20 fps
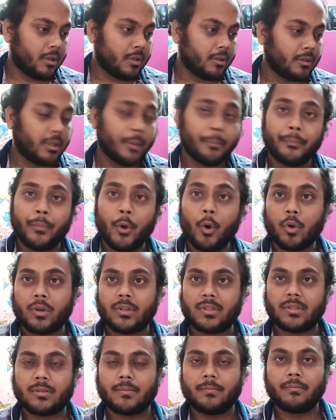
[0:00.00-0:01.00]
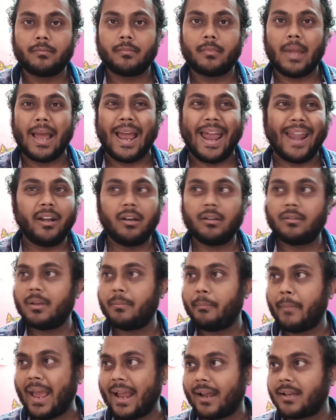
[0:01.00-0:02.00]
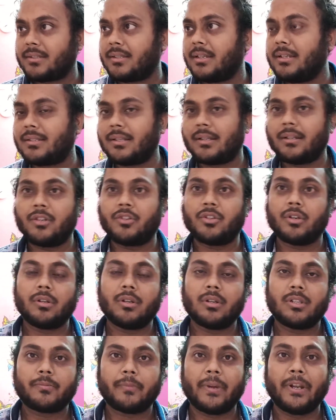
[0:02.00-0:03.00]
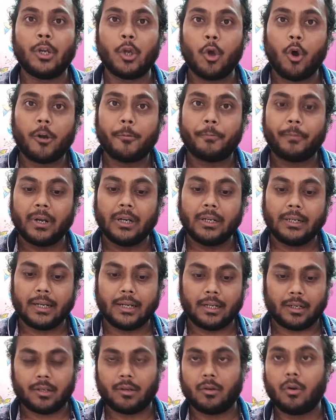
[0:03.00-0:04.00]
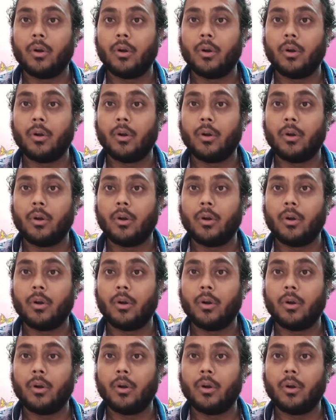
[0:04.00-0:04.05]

the books and the magazines and the journals were not printed